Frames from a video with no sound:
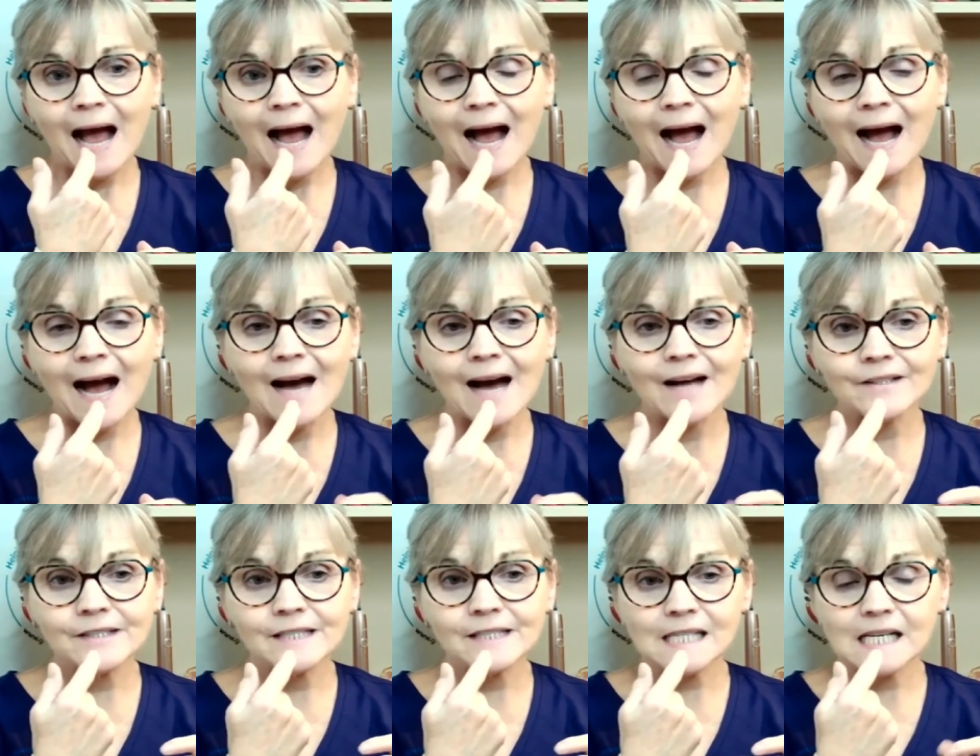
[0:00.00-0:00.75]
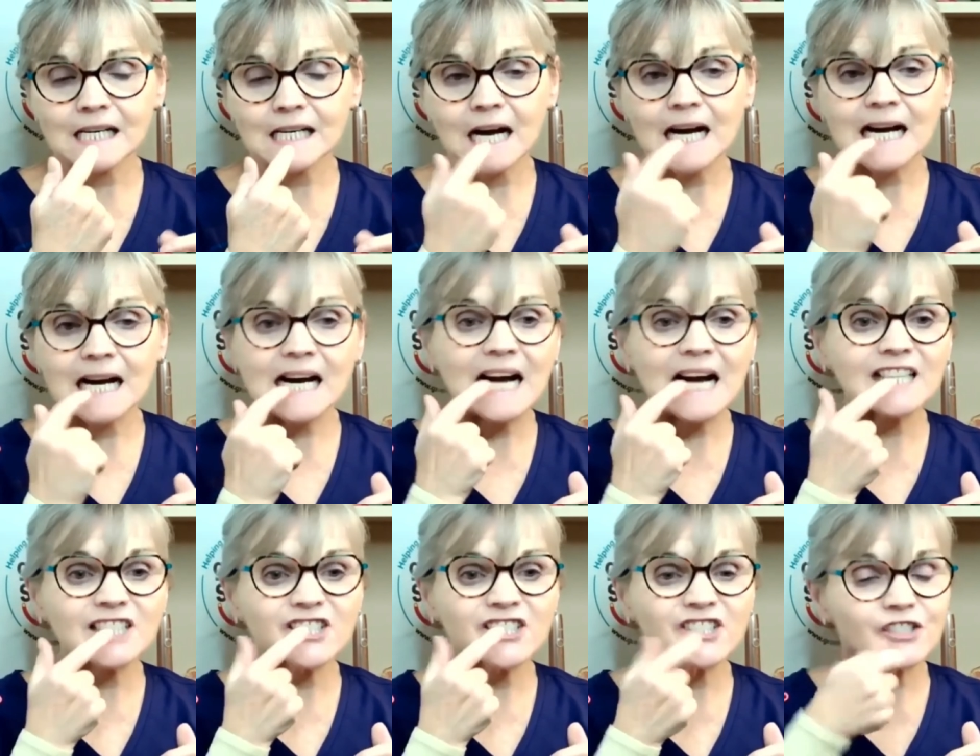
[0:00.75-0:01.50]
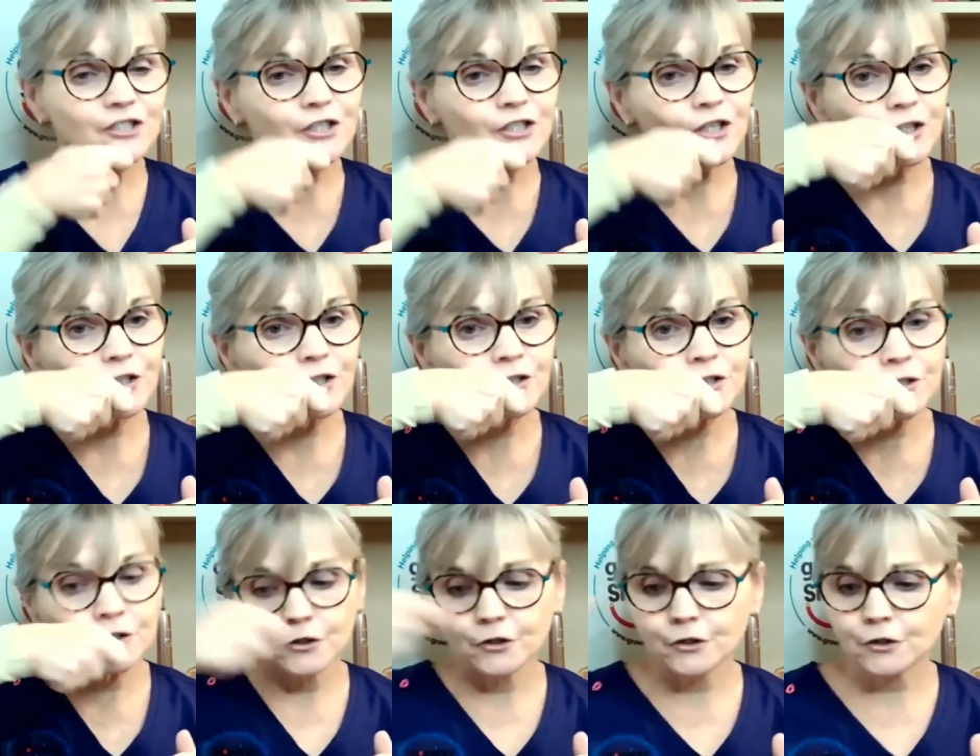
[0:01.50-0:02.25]
And as you
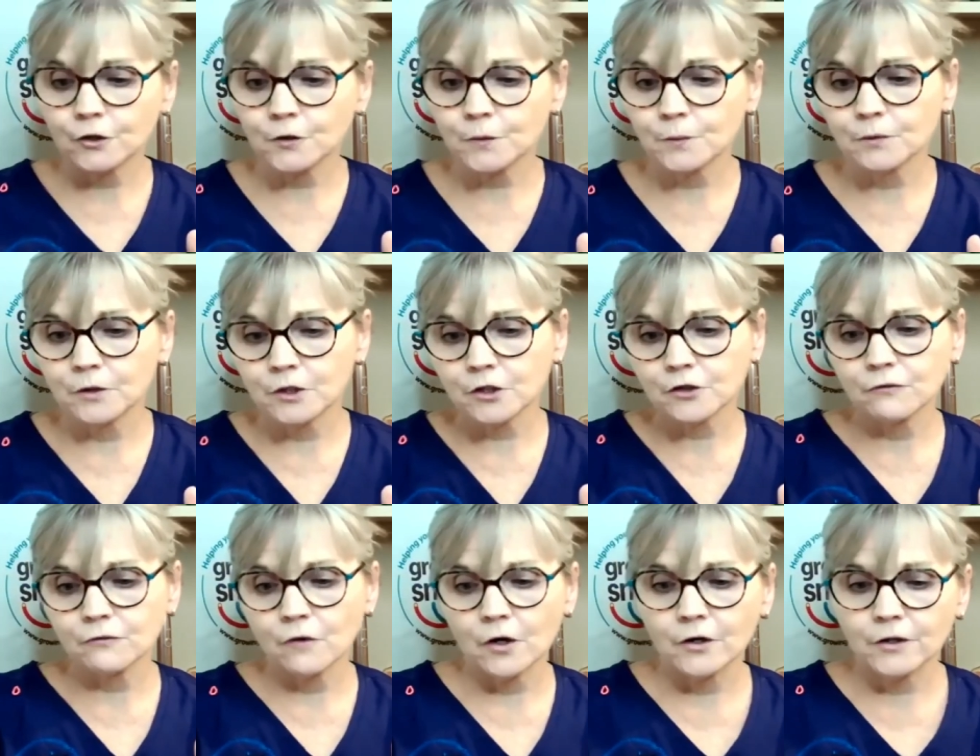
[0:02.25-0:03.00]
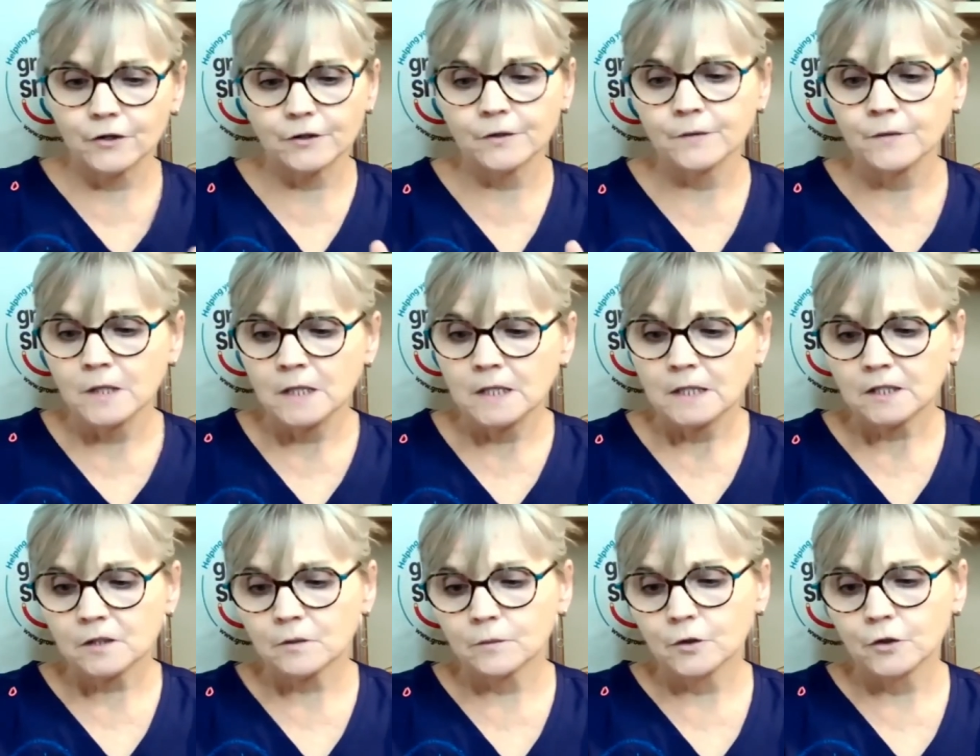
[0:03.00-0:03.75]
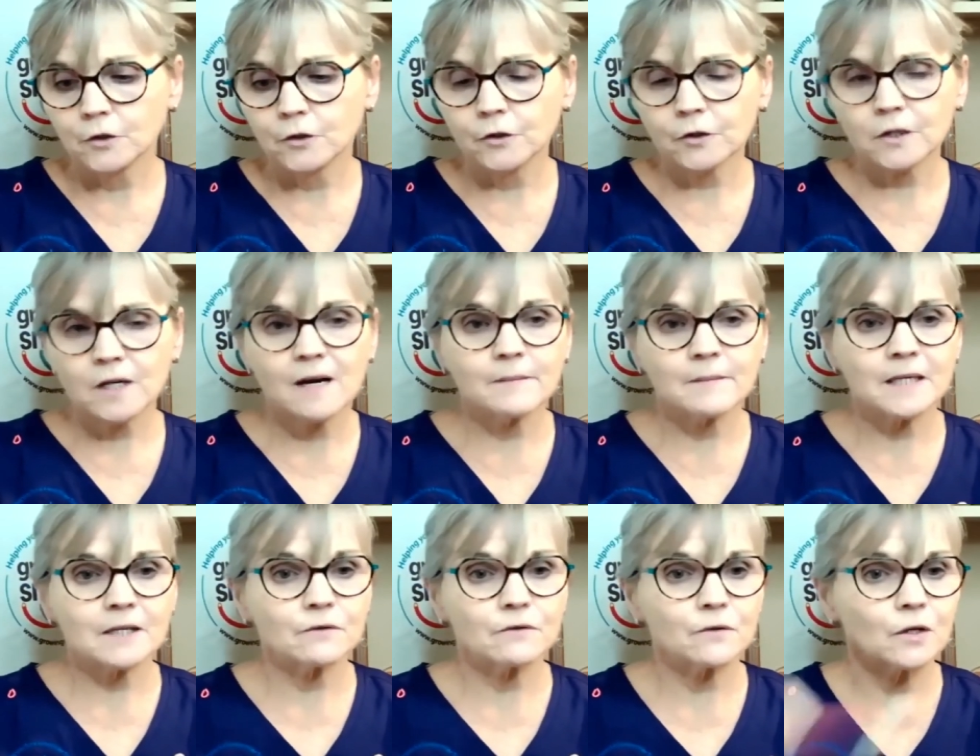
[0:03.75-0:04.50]
turn your toothbrush around, so when you're
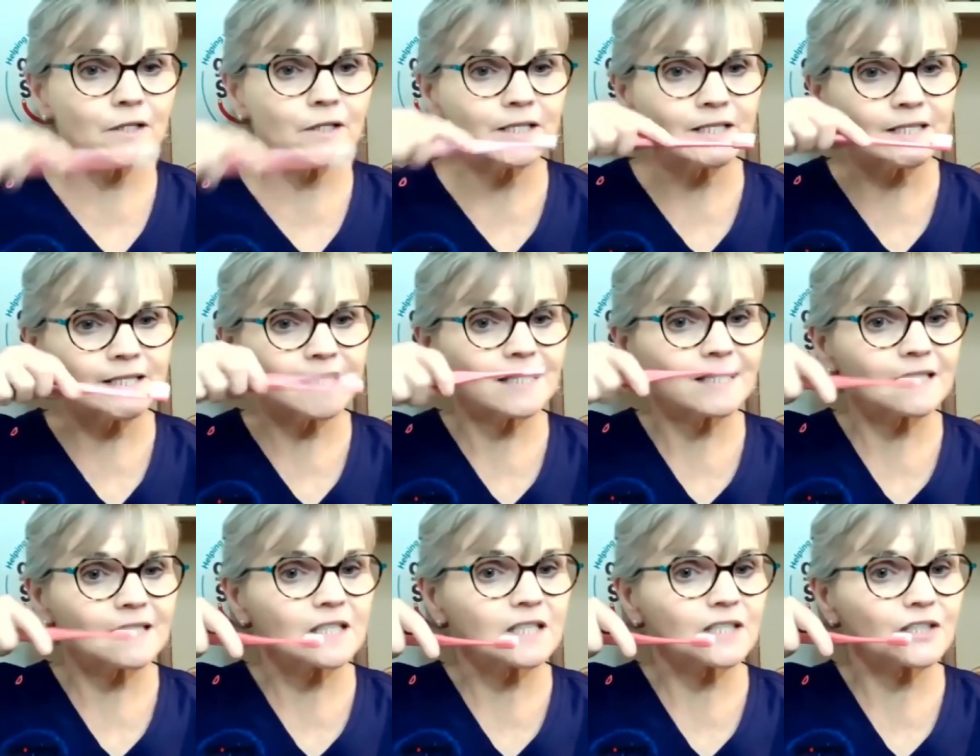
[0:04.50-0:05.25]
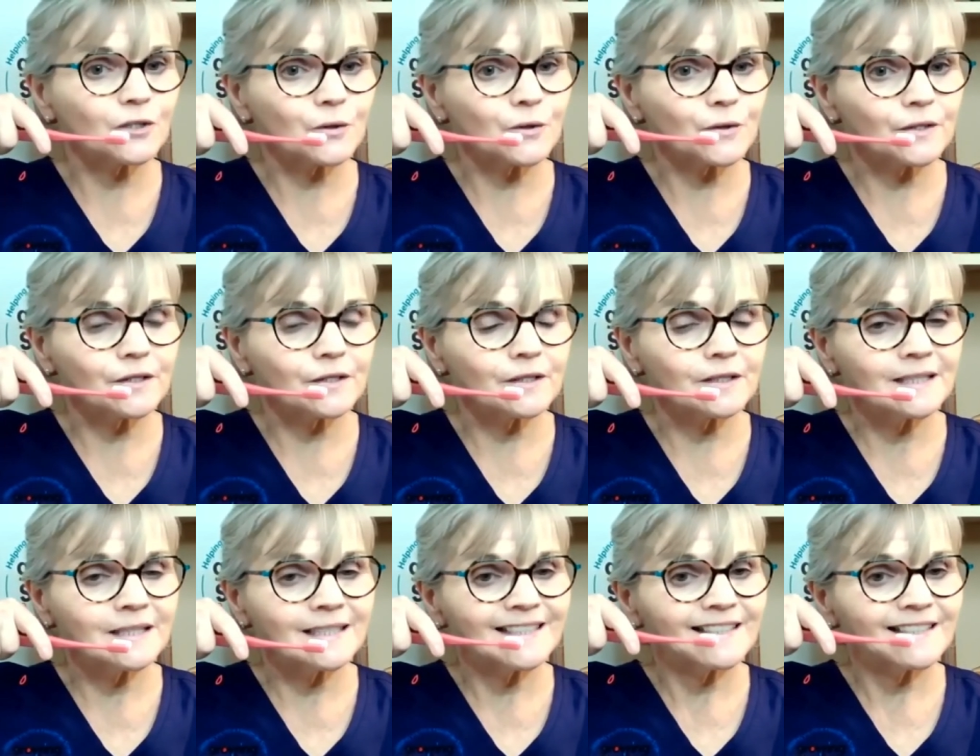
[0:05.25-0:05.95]
coming around the corner